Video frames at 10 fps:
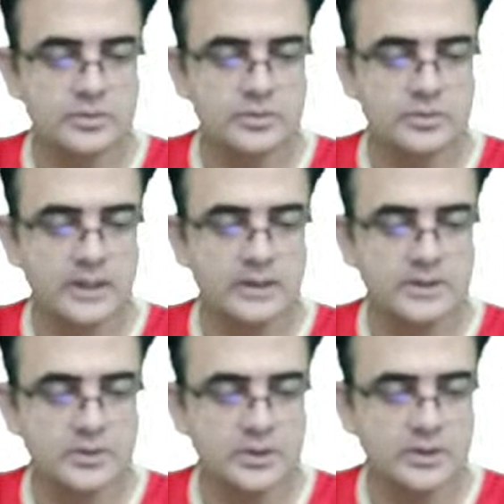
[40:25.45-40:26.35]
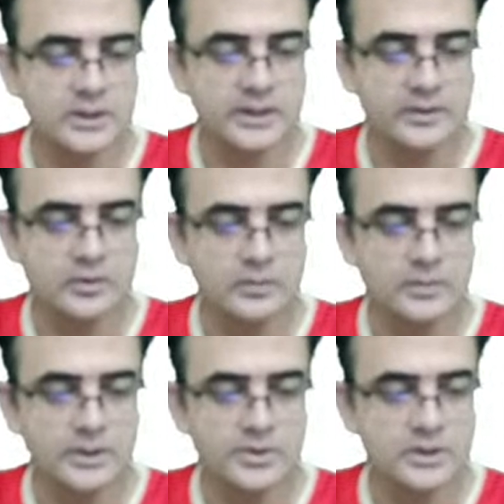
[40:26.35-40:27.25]
So again, this is not the correct
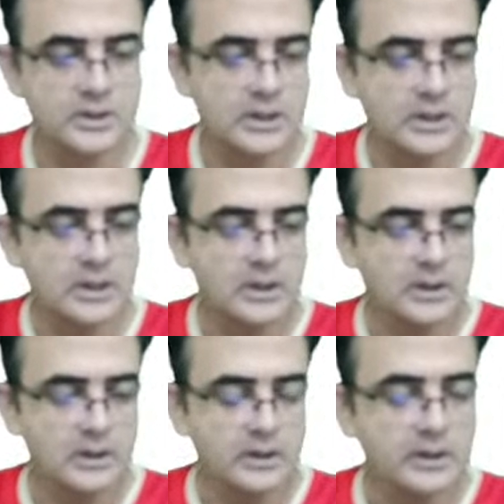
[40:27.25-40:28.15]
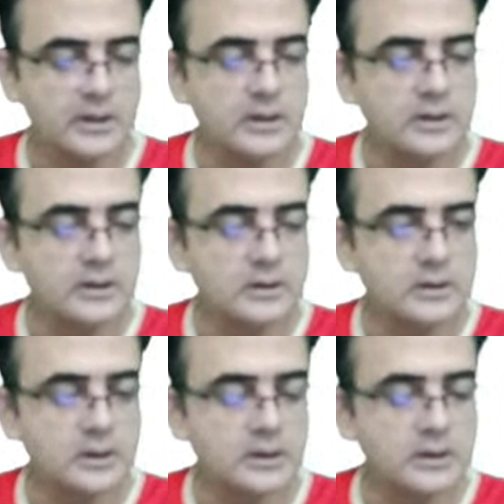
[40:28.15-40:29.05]
combination. Here in the
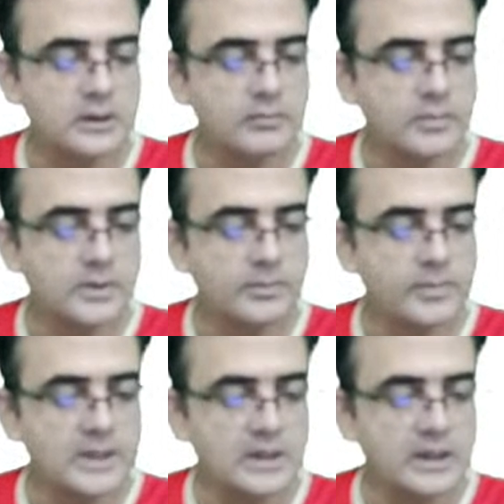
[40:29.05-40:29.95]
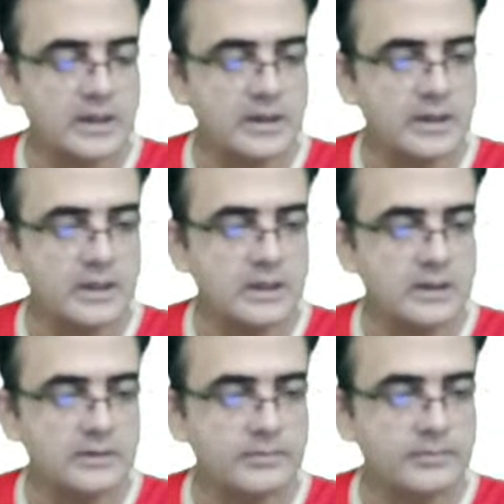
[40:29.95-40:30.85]
third number, B and D,
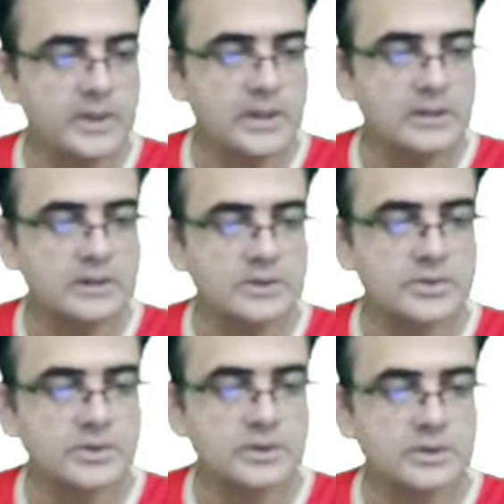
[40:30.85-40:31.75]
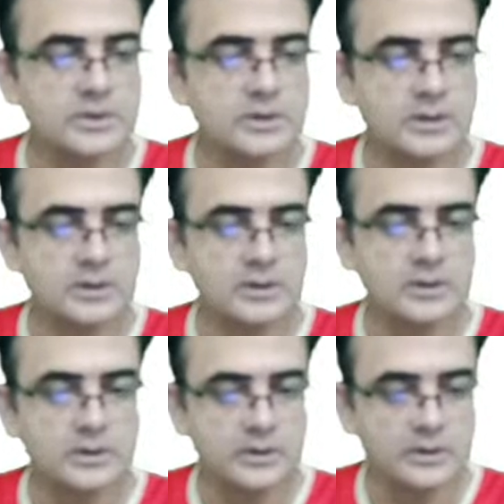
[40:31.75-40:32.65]
B is
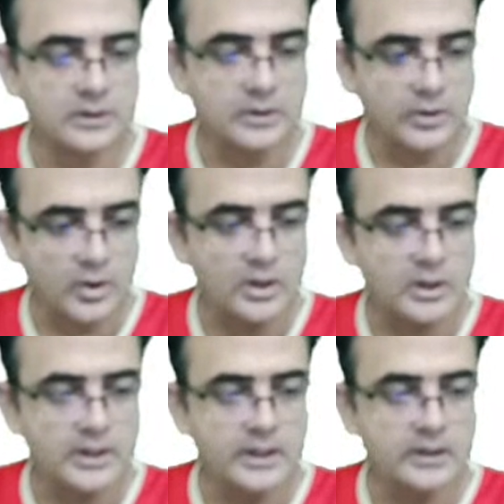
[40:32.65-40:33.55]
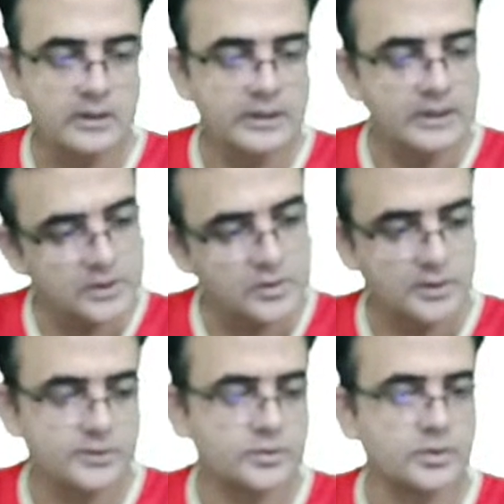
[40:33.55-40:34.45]
wrong and D is
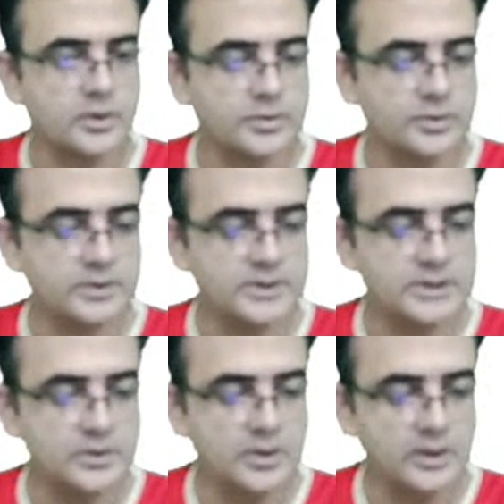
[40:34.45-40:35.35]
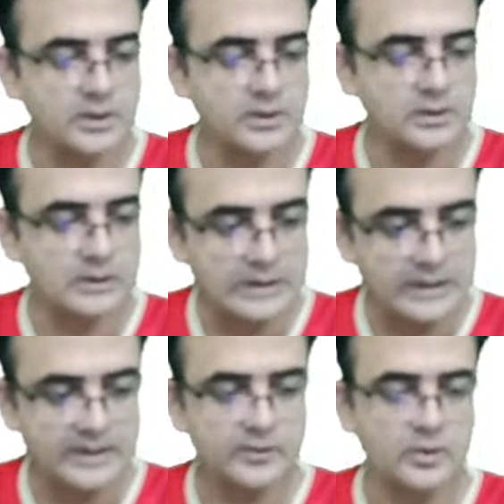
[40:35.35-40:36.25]
also wrong. So this is not
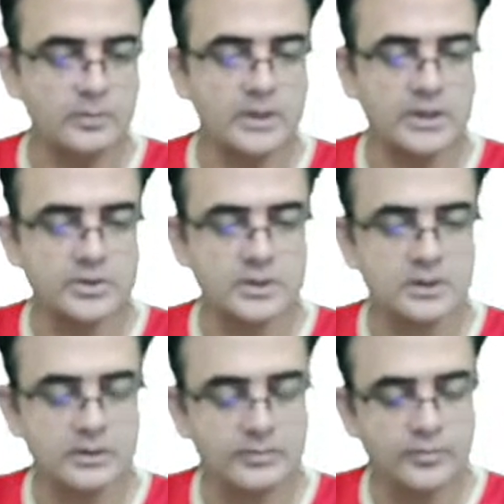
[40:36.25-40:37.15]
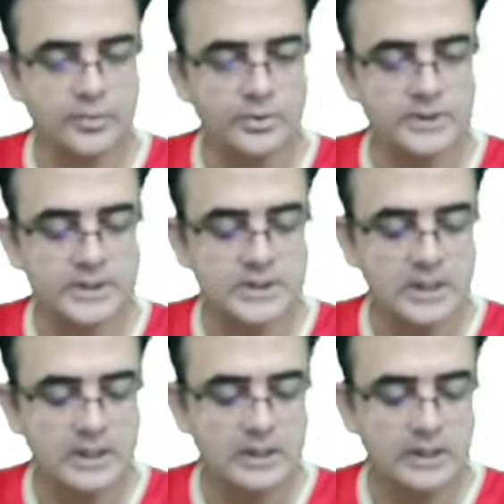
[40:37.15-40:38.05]
correct combination. And fourth is
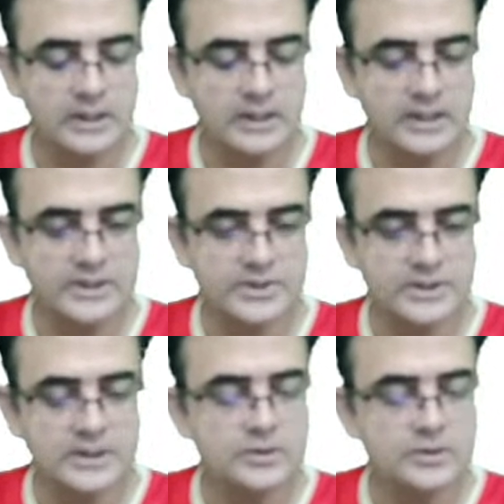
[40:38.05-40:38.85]
A and C.